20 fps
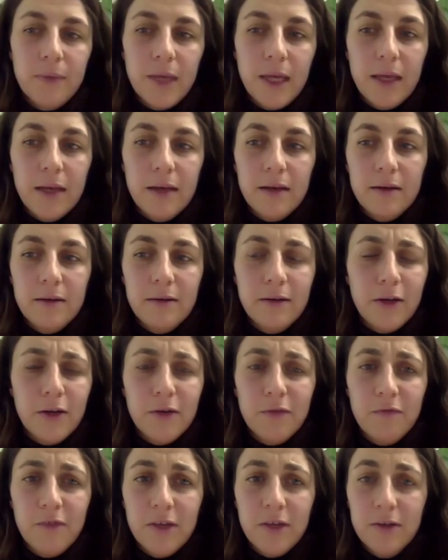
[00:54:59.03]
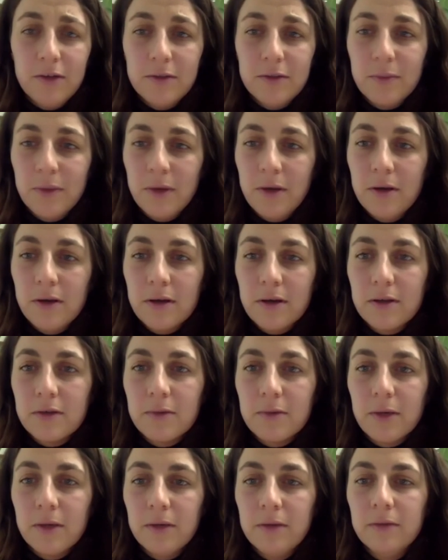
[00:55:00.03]
in London Fields Park as
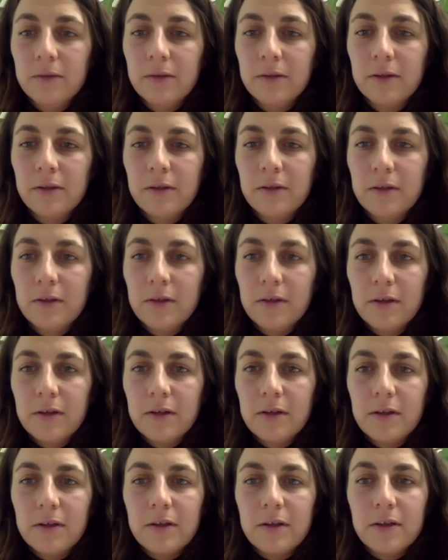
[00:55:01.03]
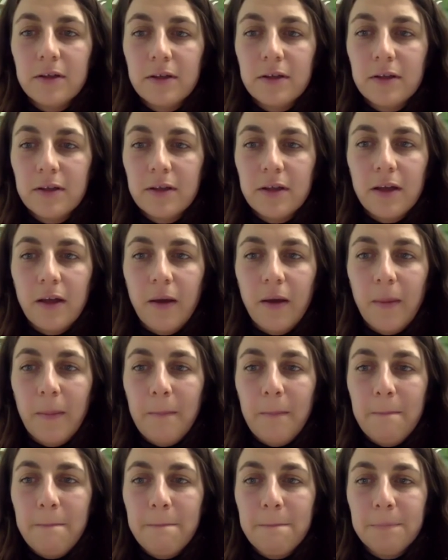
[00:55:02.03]
well.
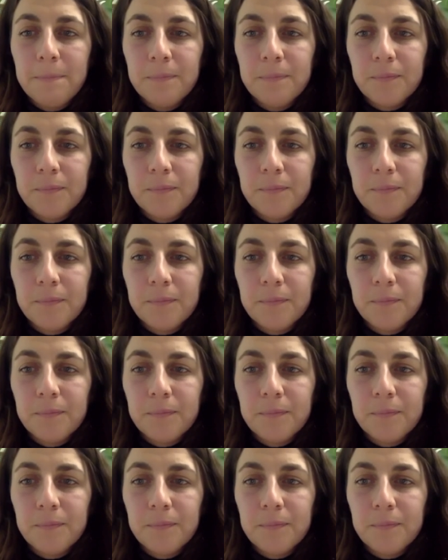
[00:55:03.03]
Um,